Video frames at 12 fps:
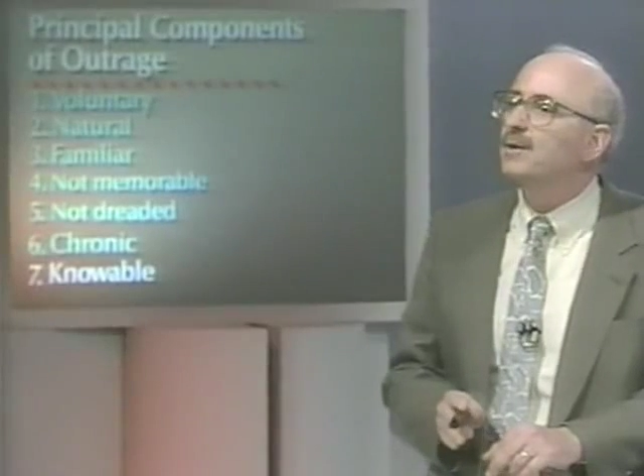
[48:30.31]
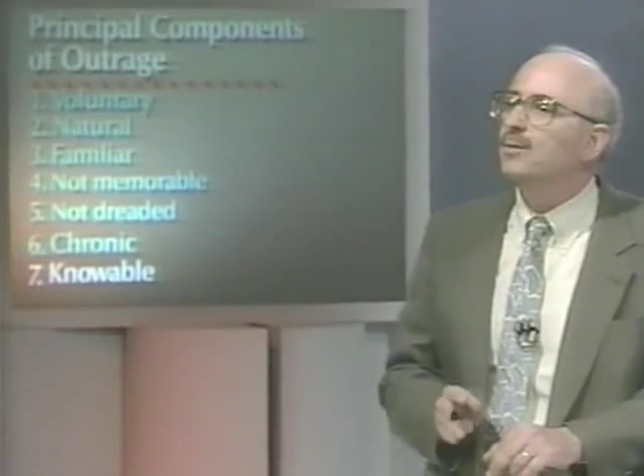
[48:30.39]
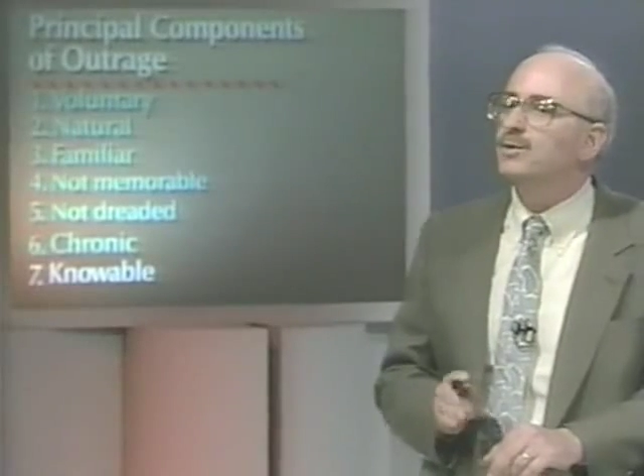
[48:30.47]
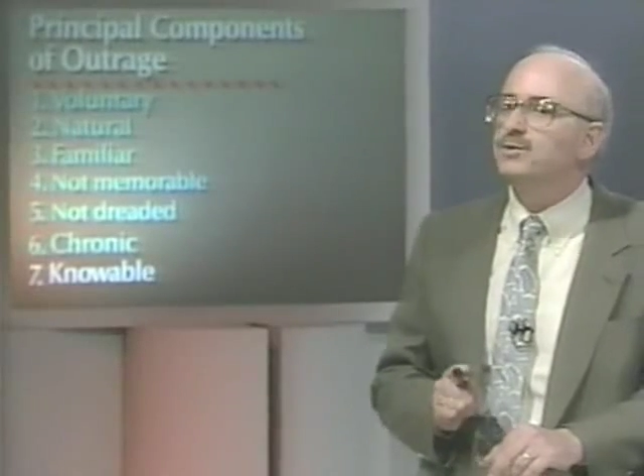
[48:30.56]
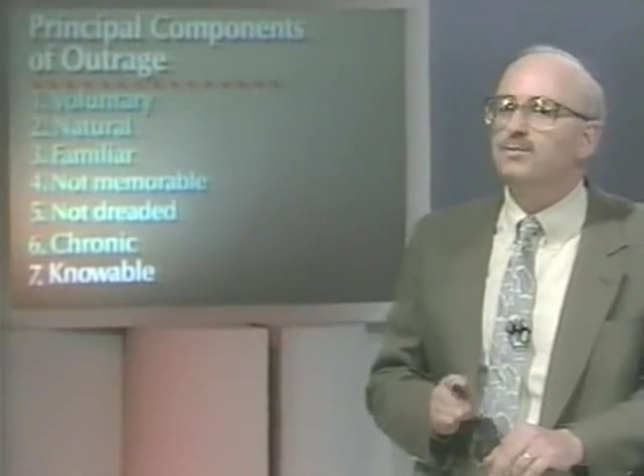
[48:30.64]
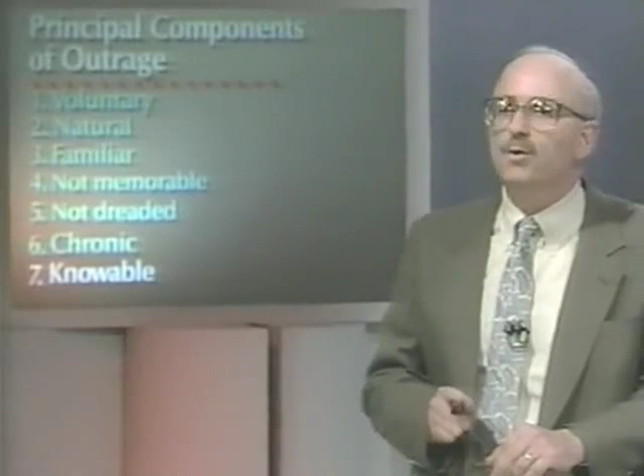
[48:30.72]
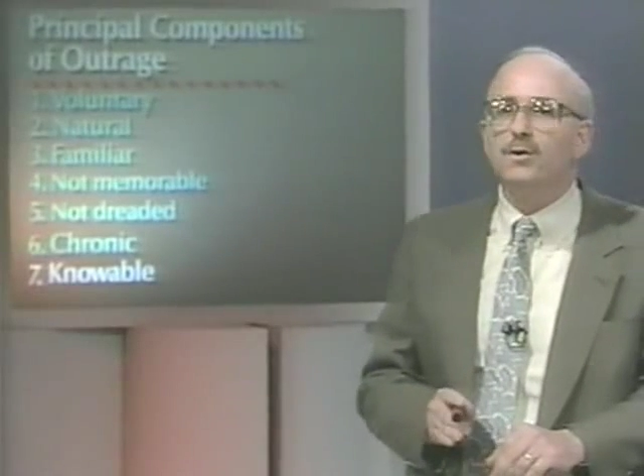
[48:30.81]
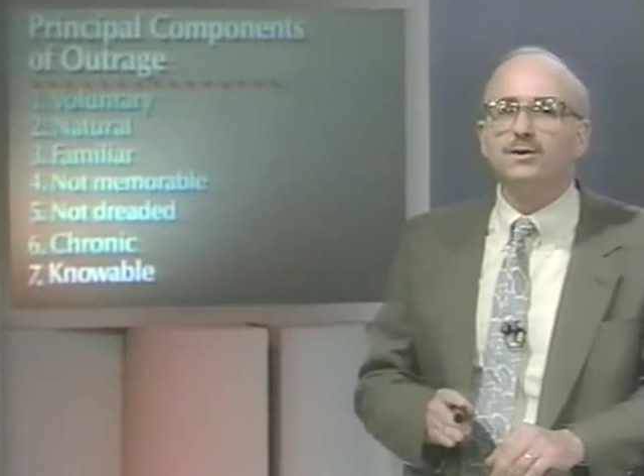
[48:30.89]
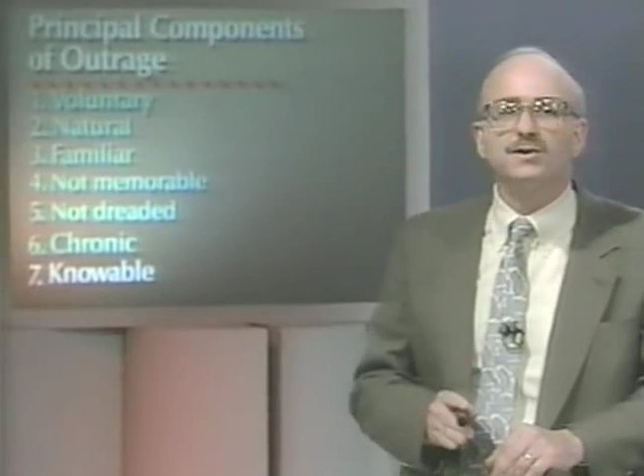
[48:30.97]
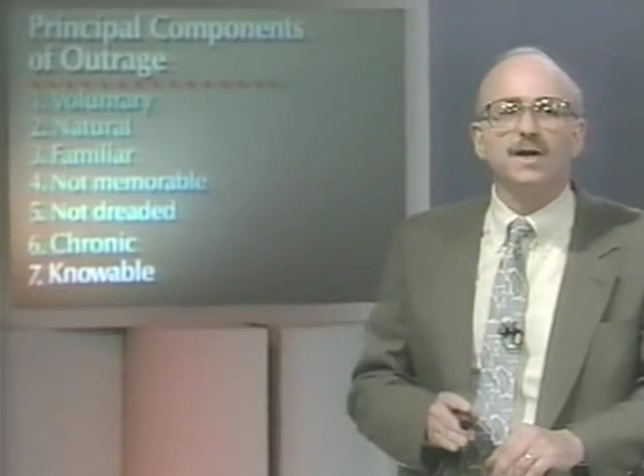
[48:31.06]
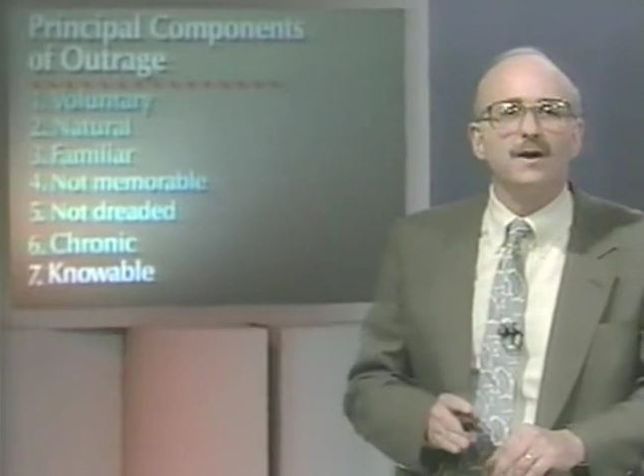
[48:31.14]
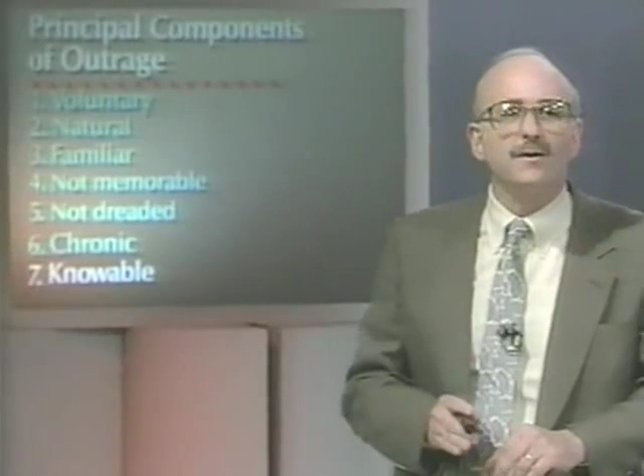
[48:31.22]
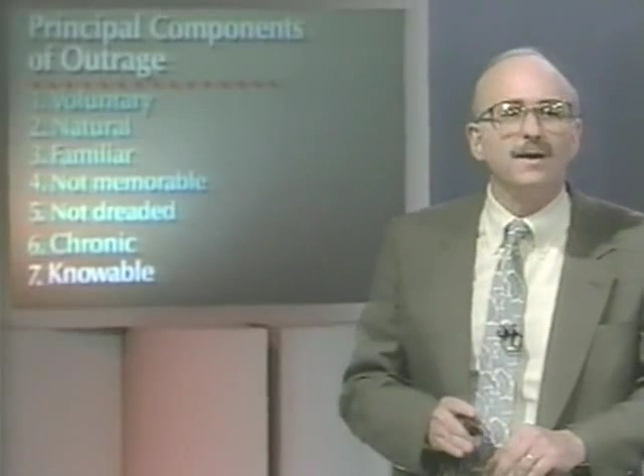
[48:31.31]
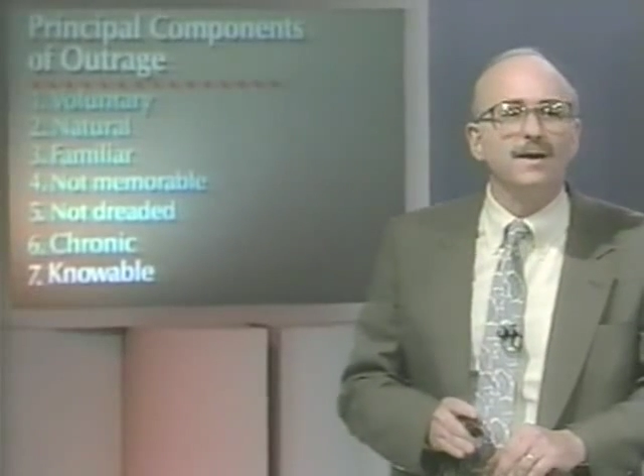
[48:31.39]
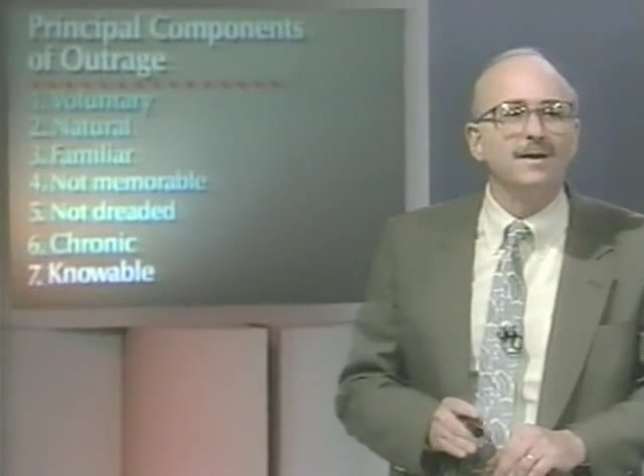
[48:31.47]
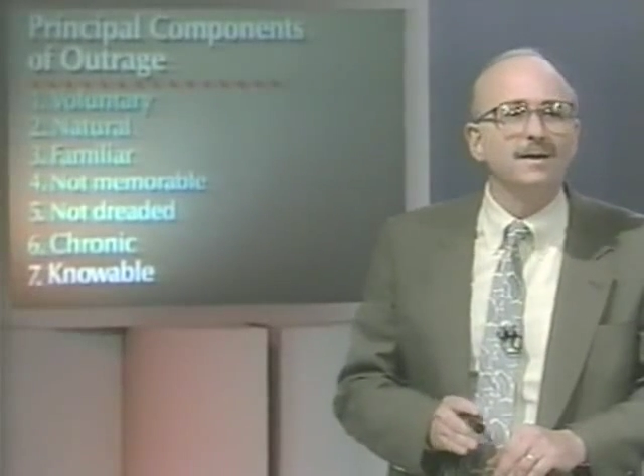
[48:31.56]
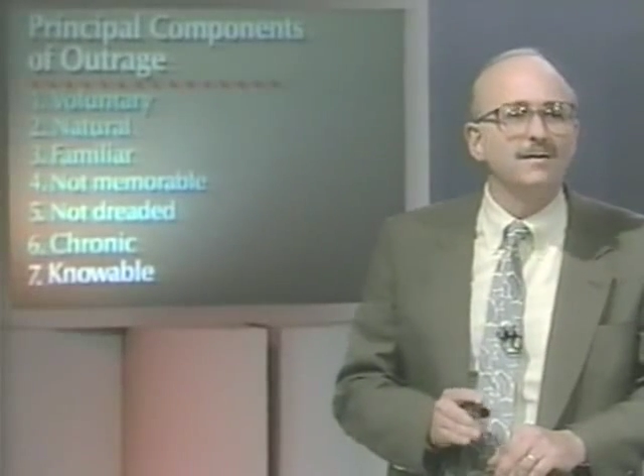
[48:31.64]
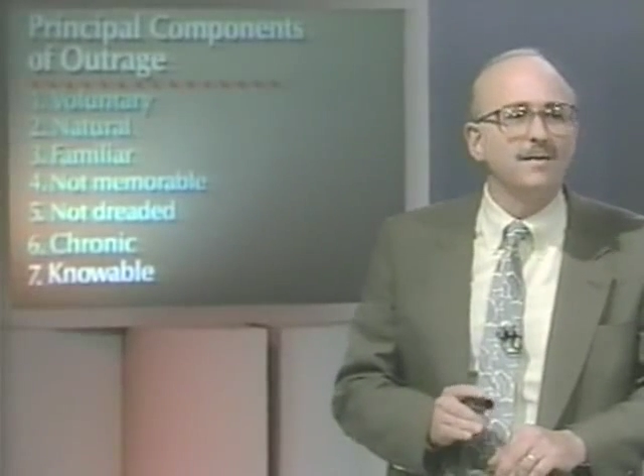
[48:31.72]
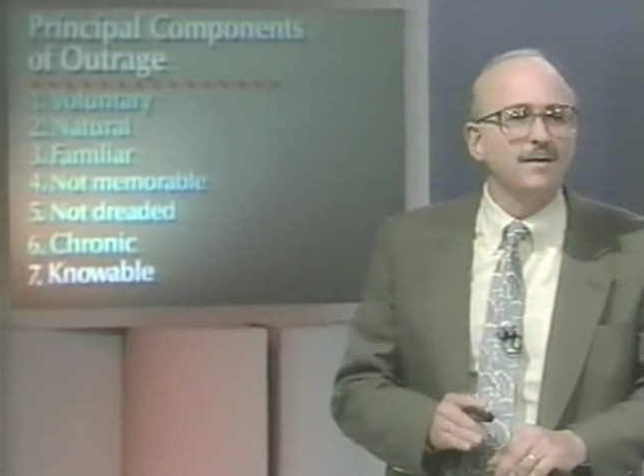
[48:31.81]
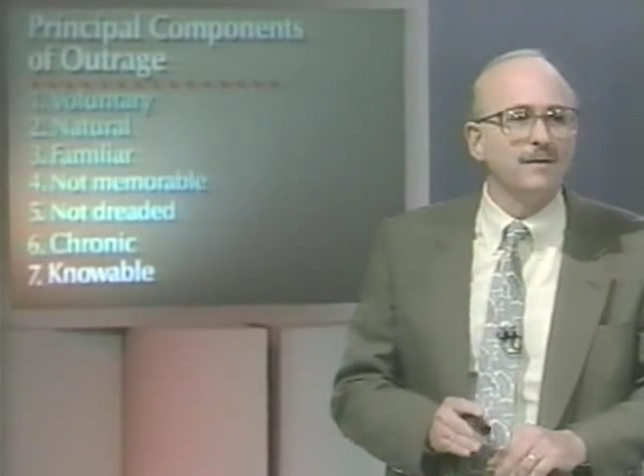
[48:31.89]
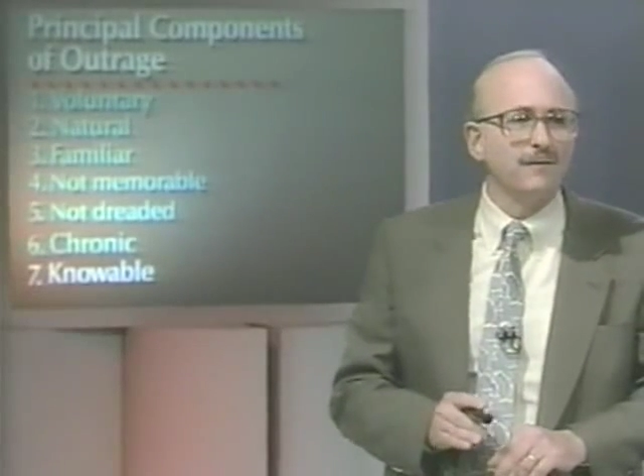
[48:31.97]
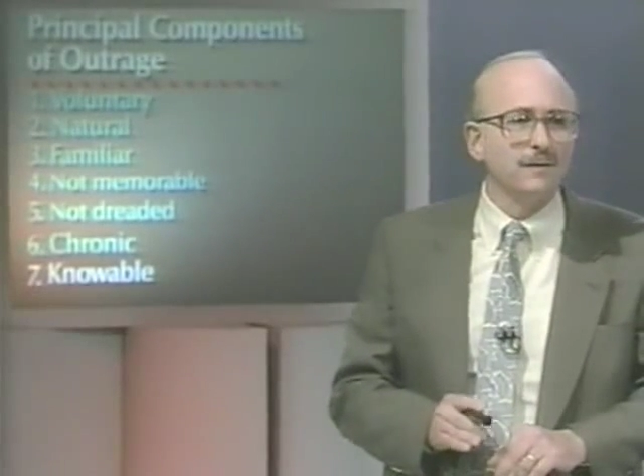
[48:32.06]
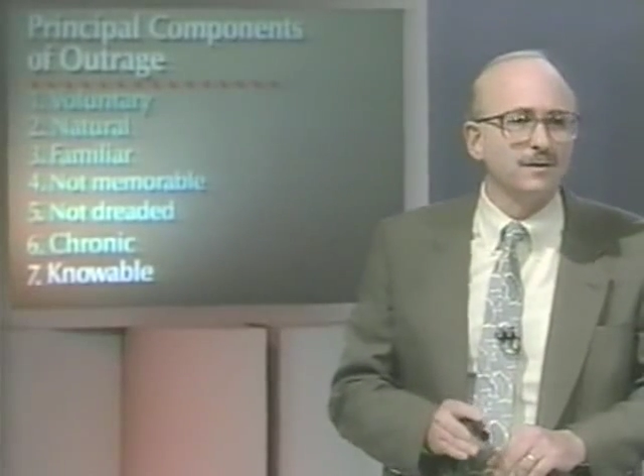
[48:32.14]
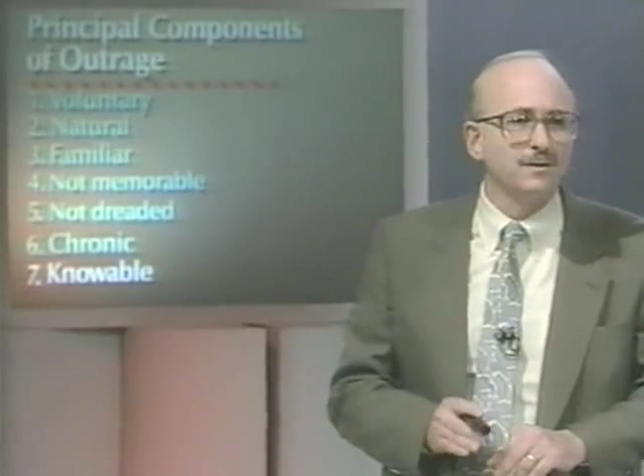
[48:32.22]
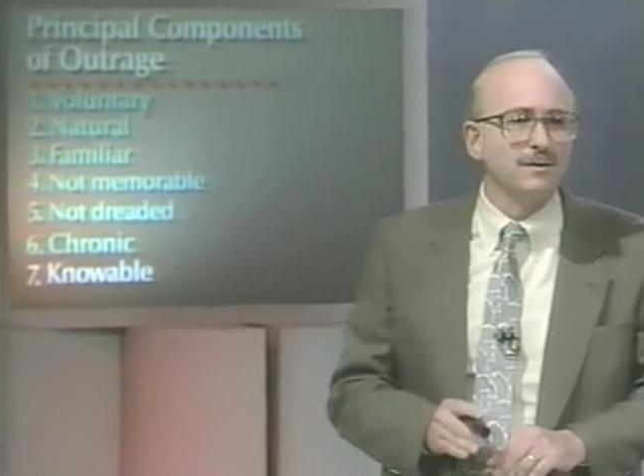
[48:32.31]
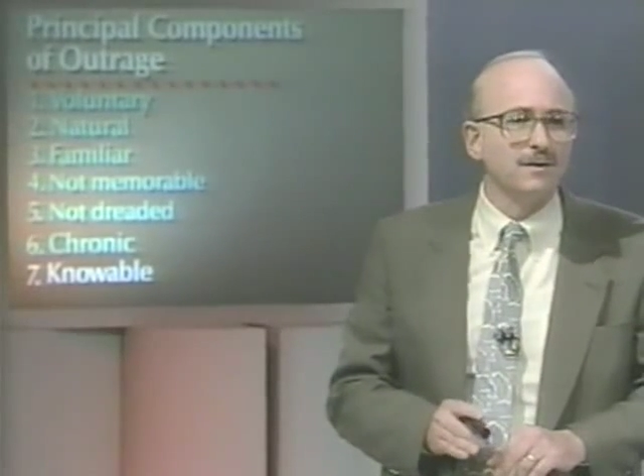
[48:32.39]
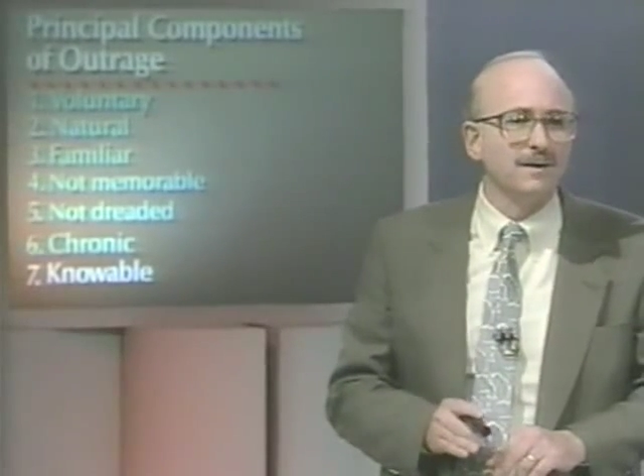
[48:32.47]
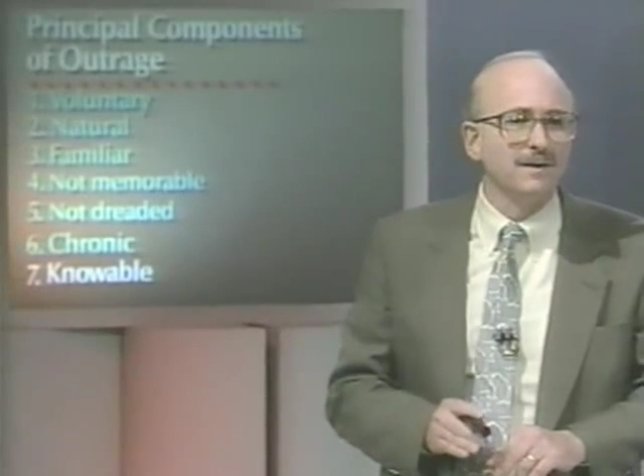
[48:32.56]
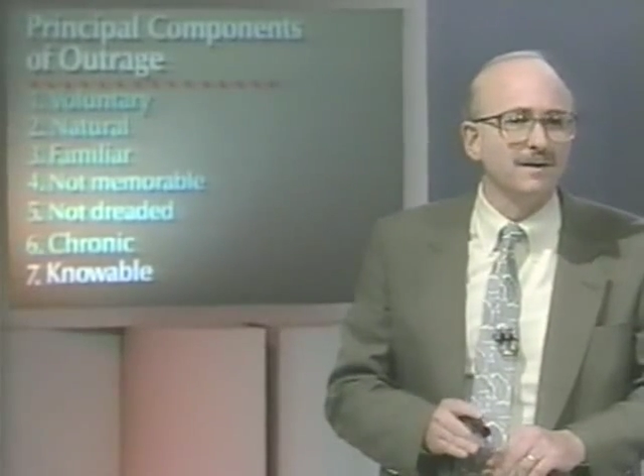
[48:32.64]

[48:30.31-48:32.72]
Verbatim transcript: was more scary than the first story.